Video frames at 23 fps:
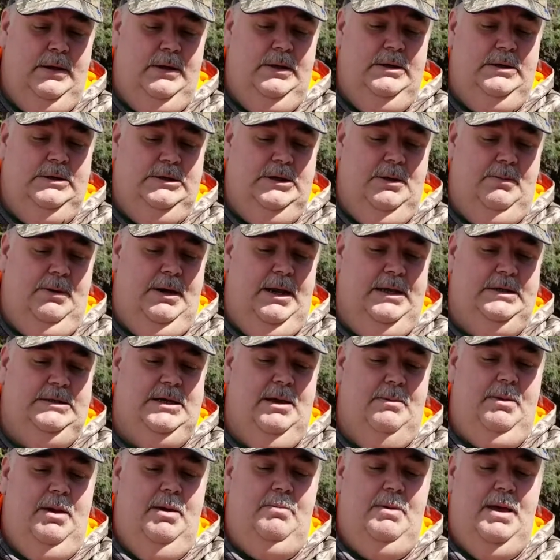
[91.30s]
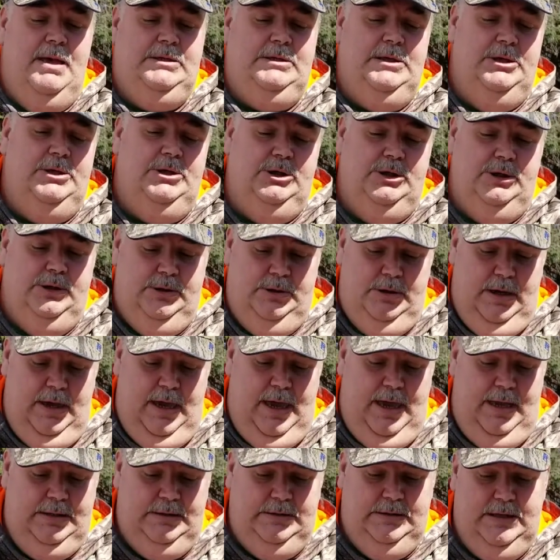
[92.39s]
Somebody had sent me a message
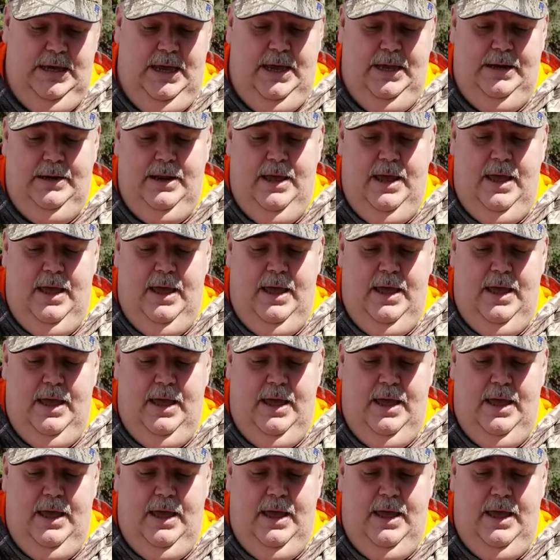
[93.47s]
and said